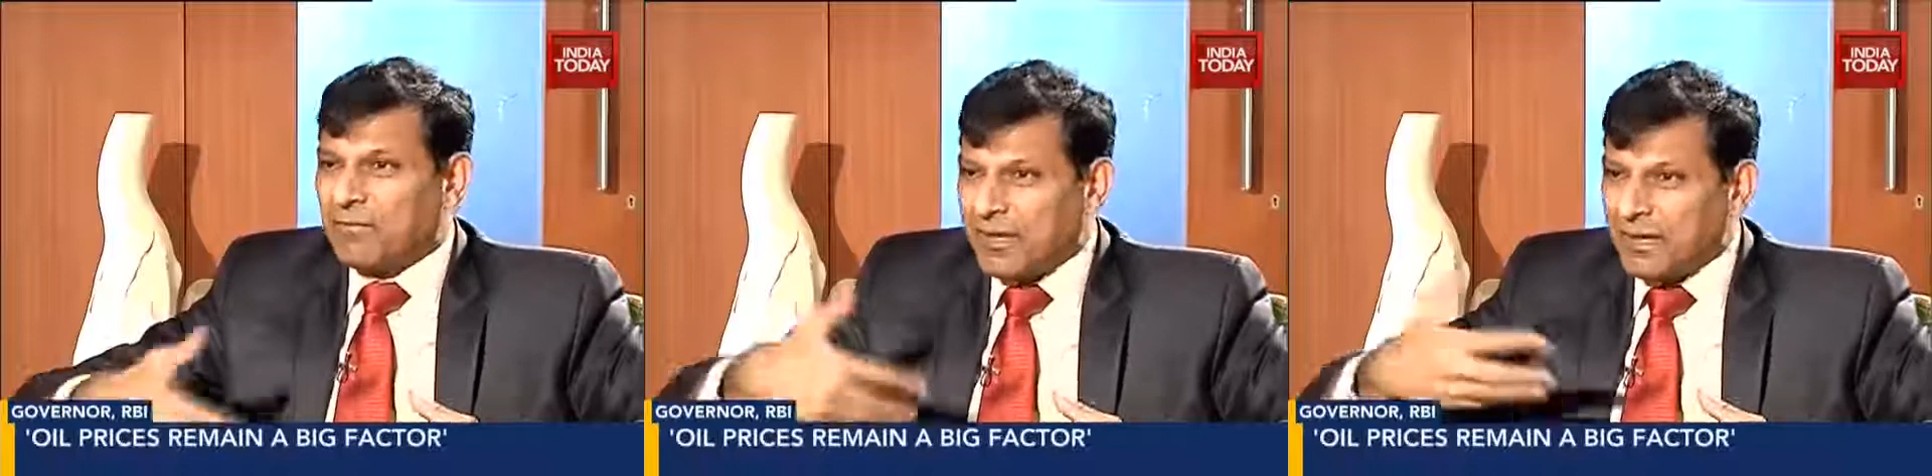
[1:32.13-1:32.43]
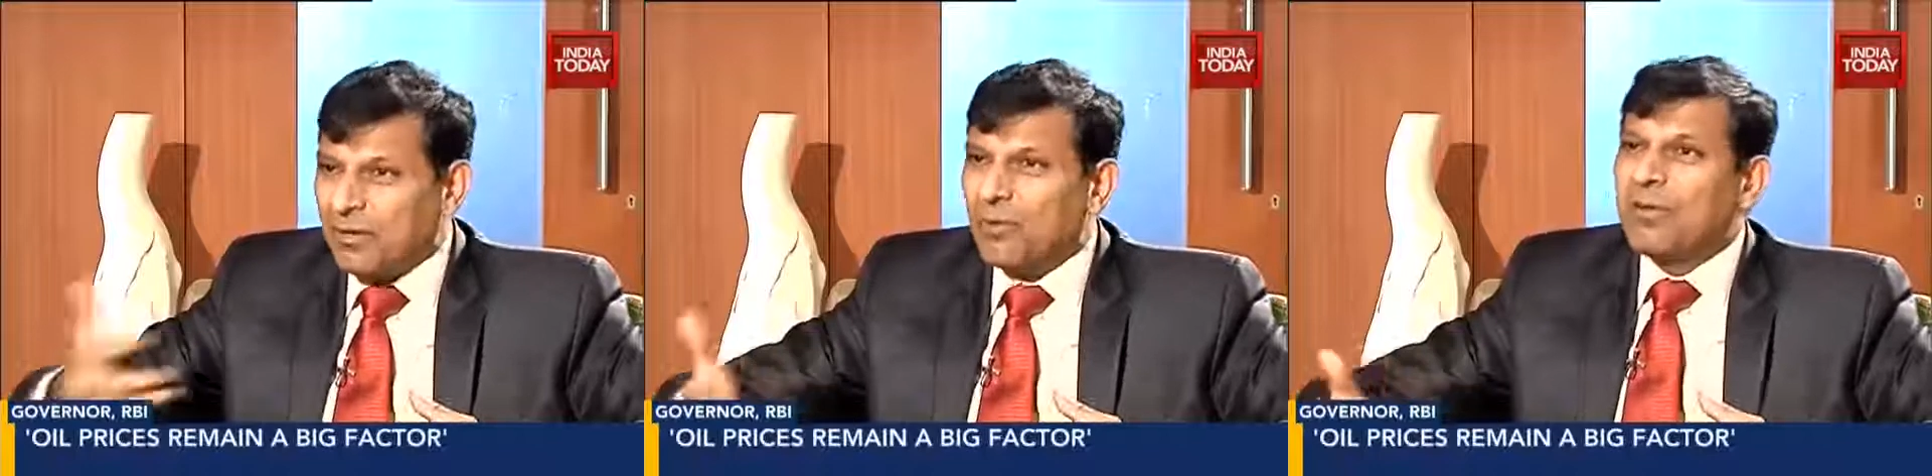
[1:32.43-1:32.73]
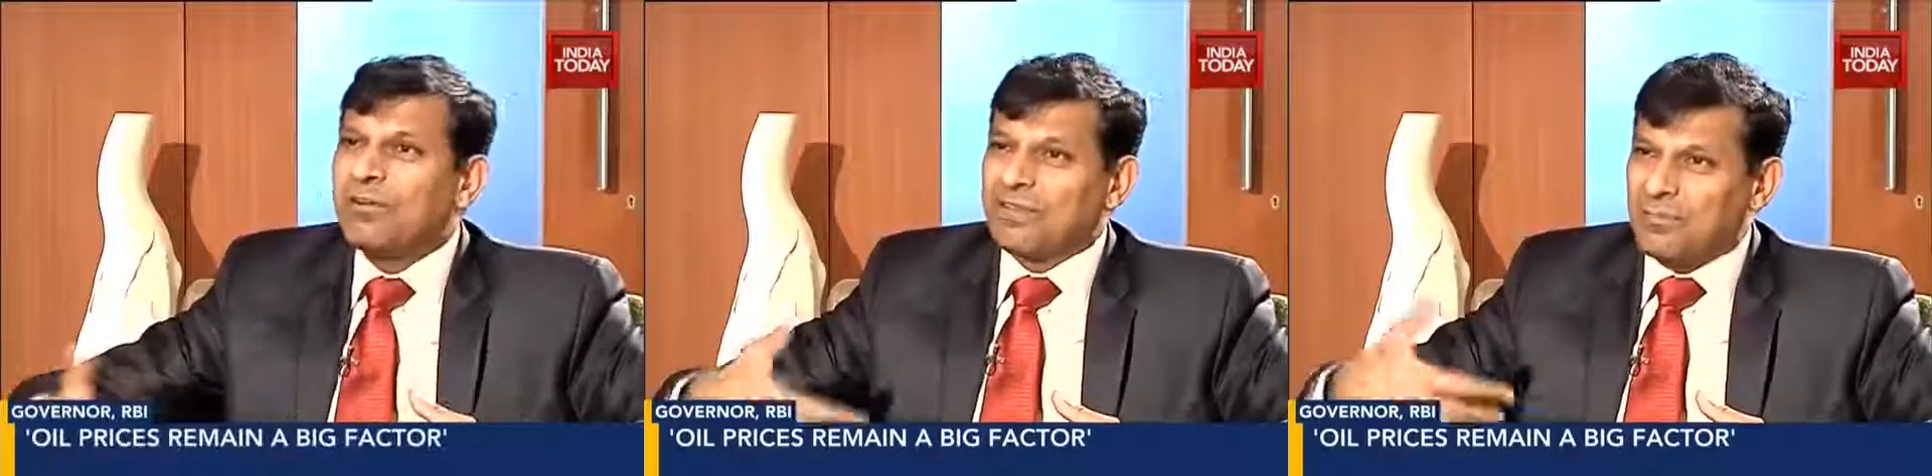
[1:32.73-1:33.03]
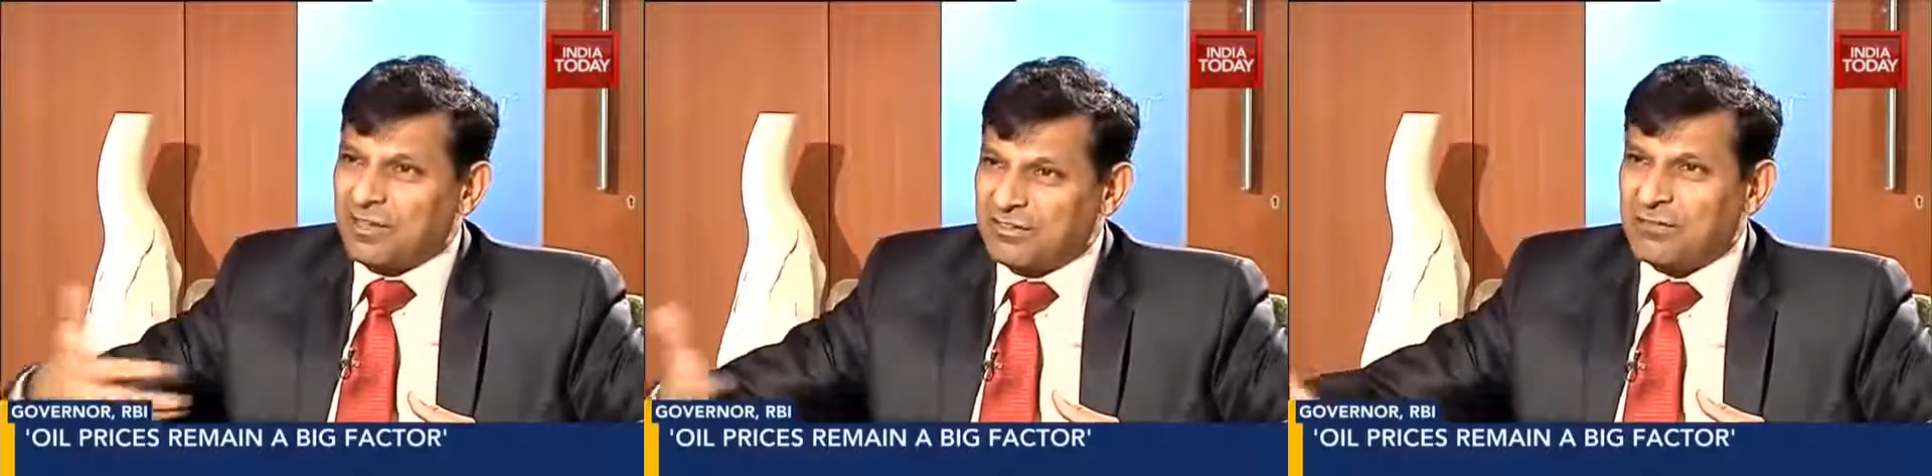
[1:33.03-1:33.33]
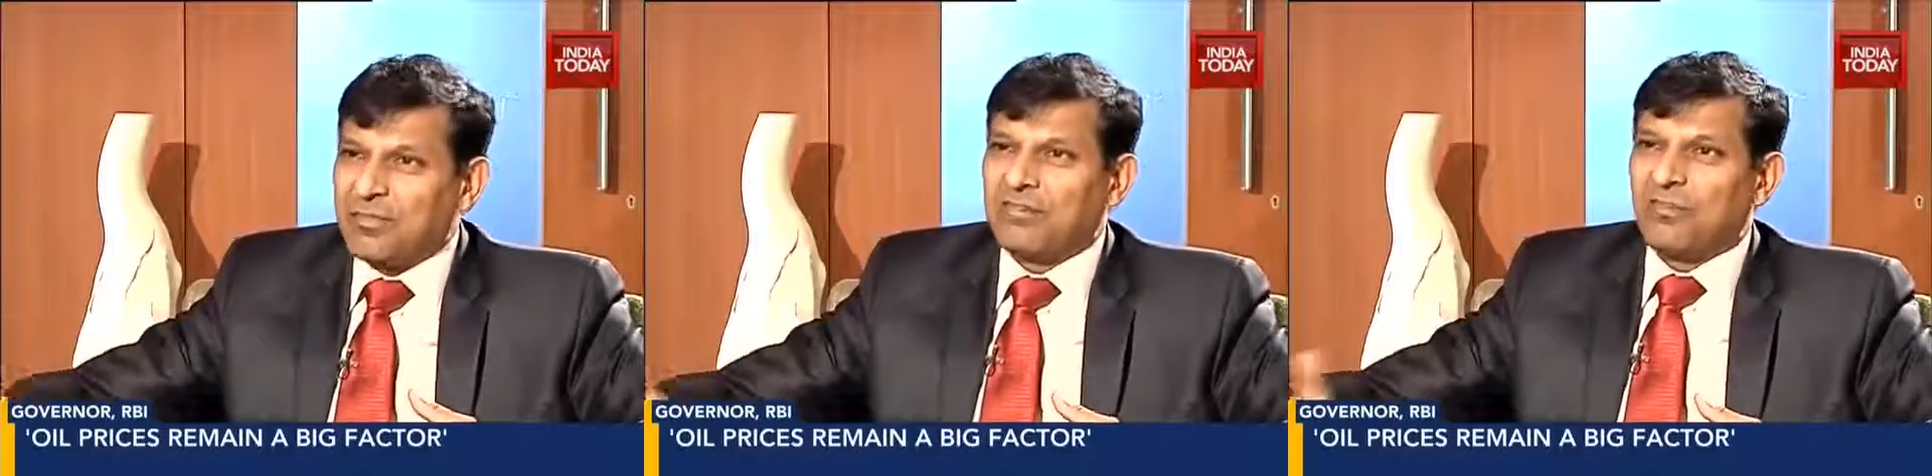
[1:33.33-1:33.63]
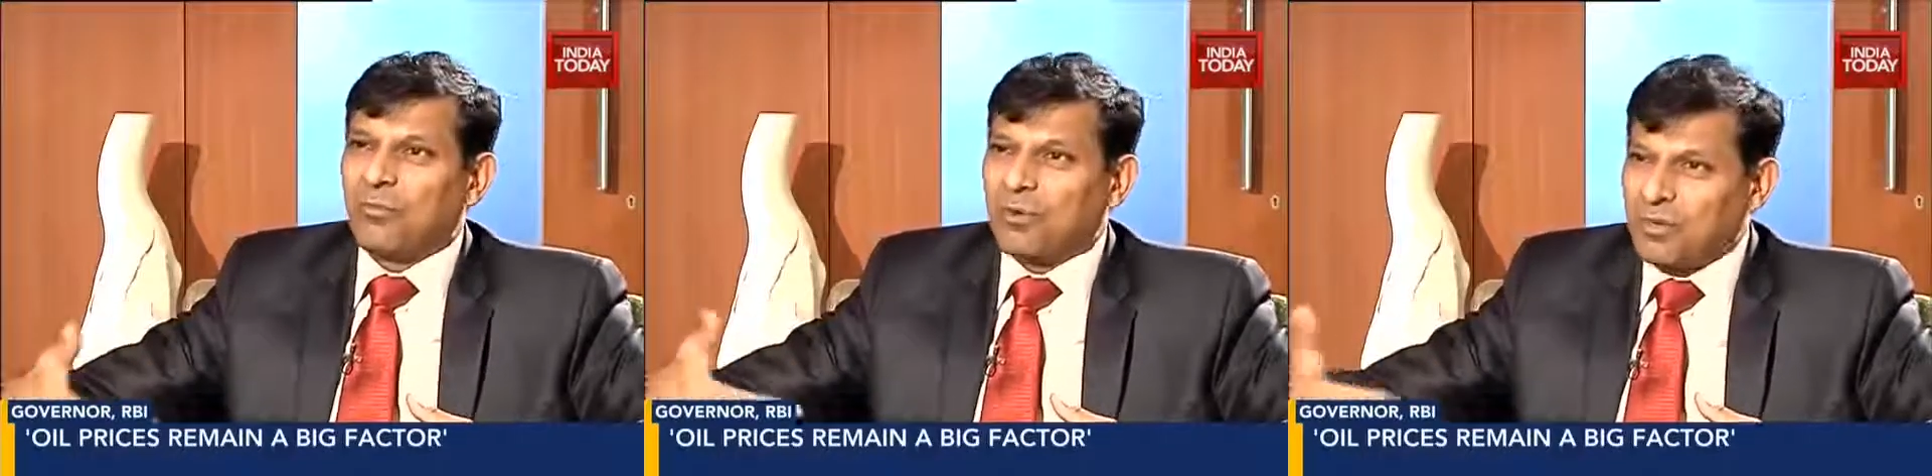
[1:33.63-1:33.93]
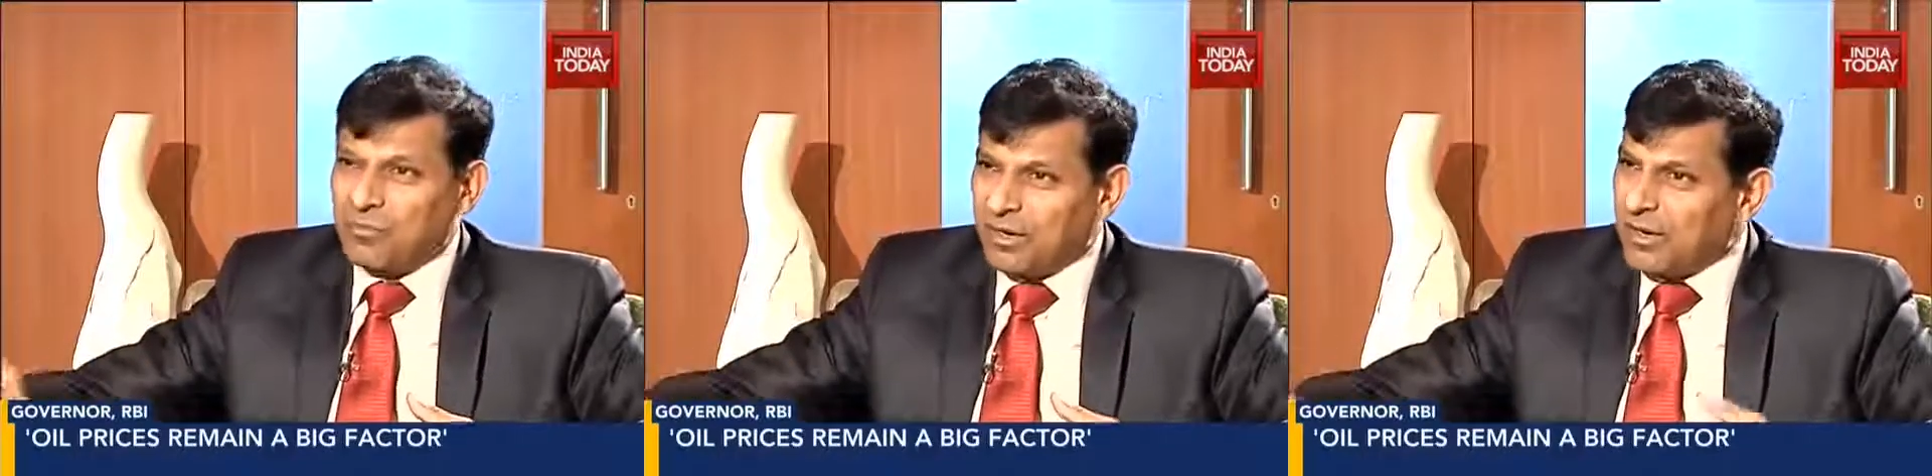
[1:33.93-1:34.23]
included some estimates of what we
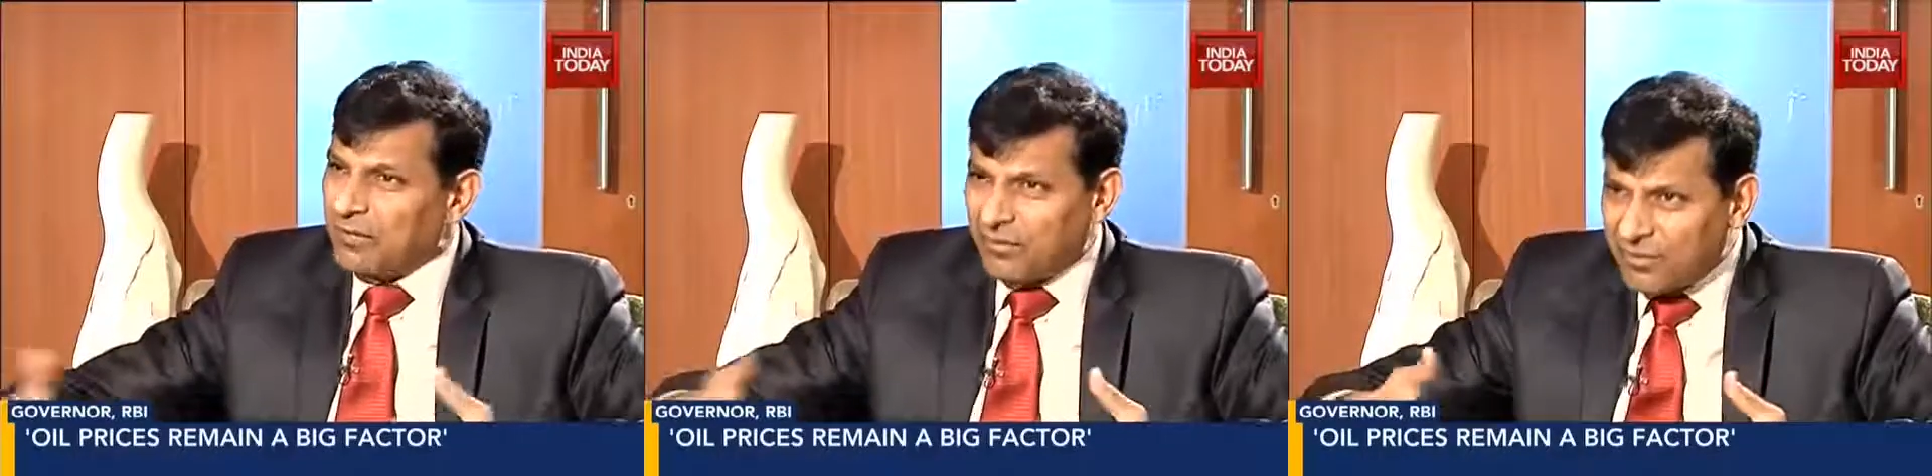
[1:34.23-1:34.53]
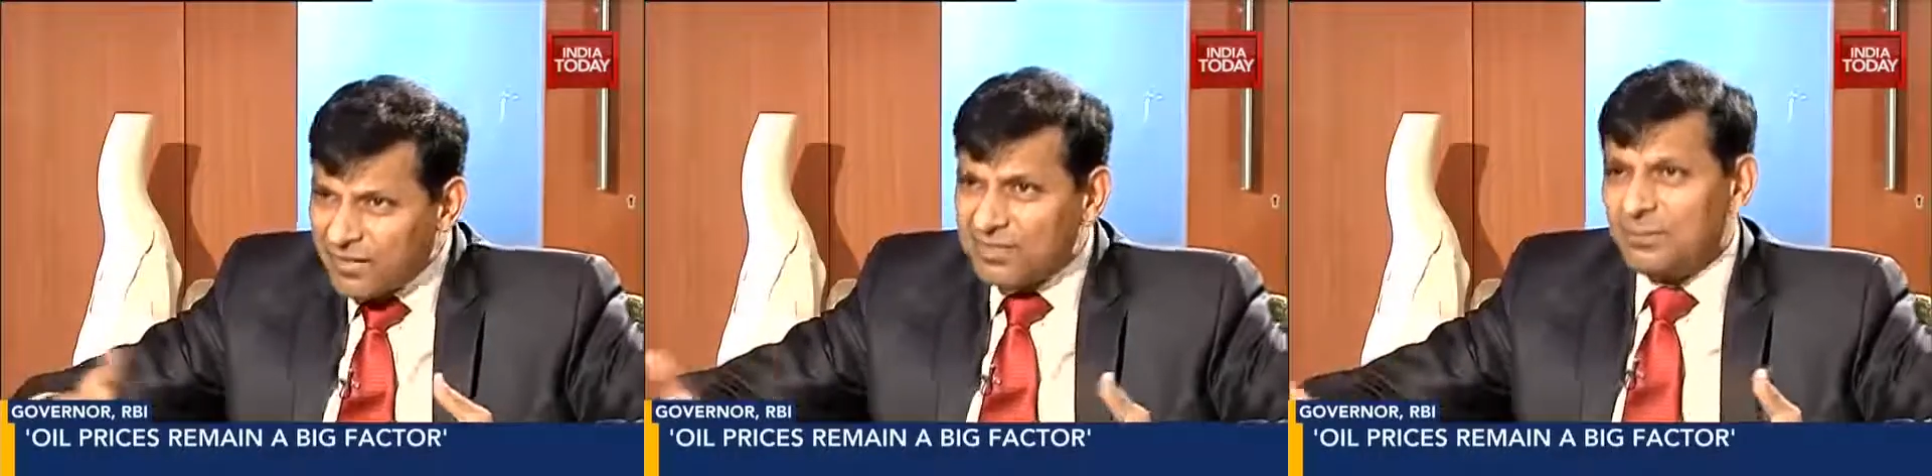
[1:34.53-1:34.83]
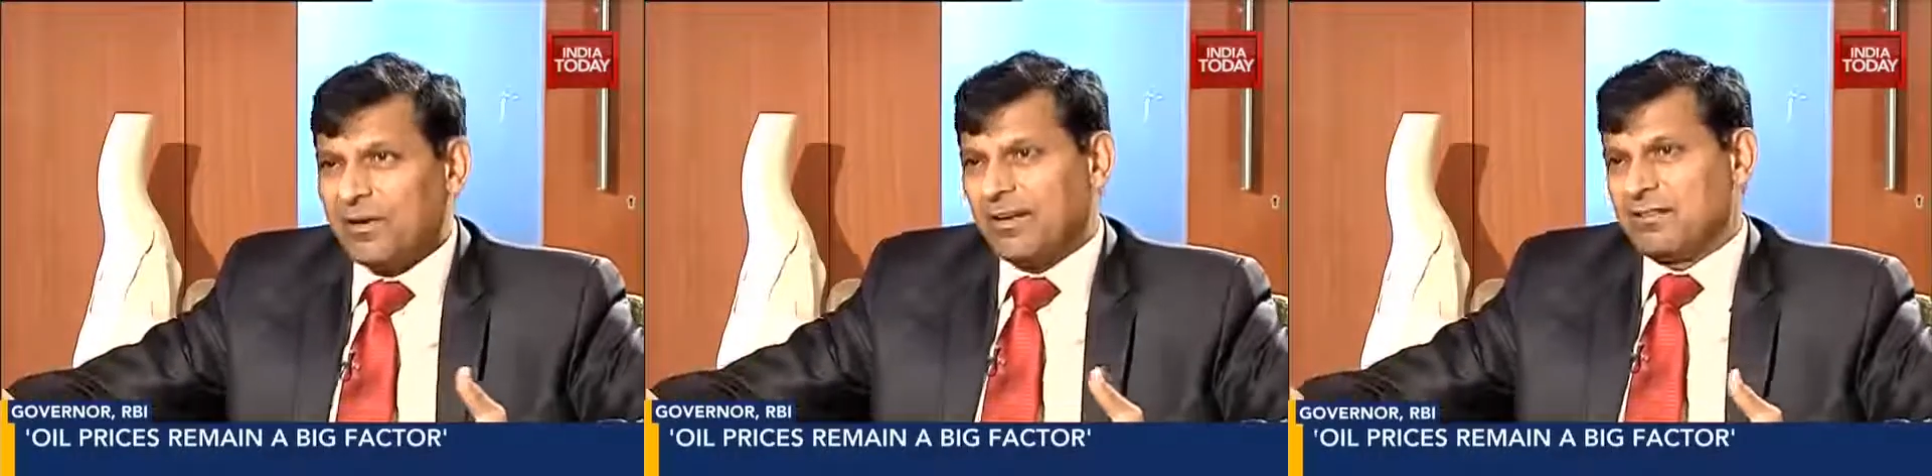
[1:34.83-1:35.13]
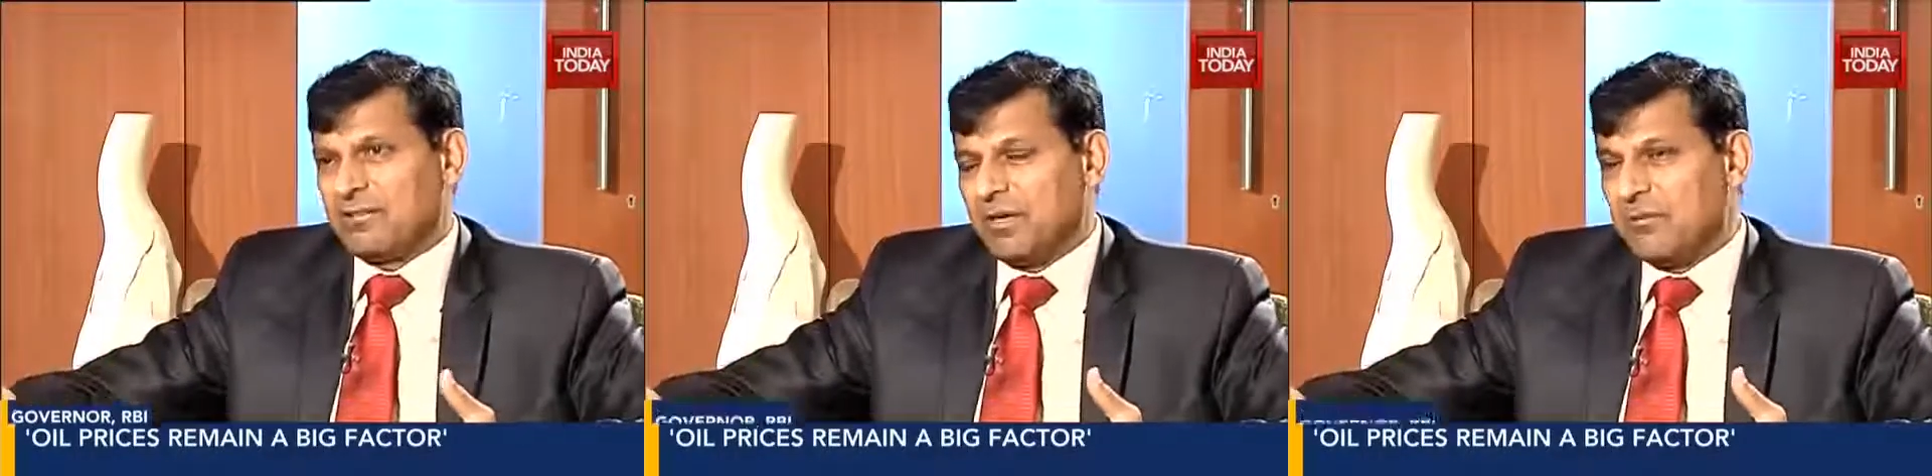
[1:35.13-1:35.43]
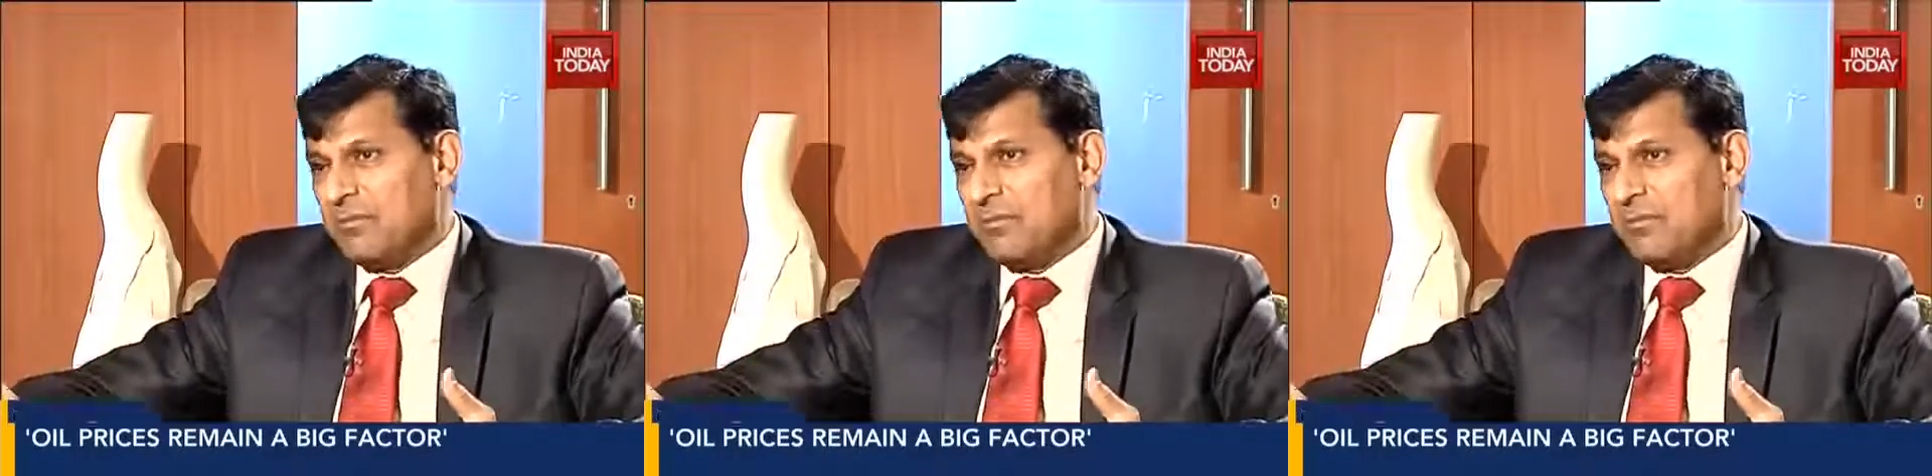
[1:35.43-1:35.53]
believe a reasonable estimate.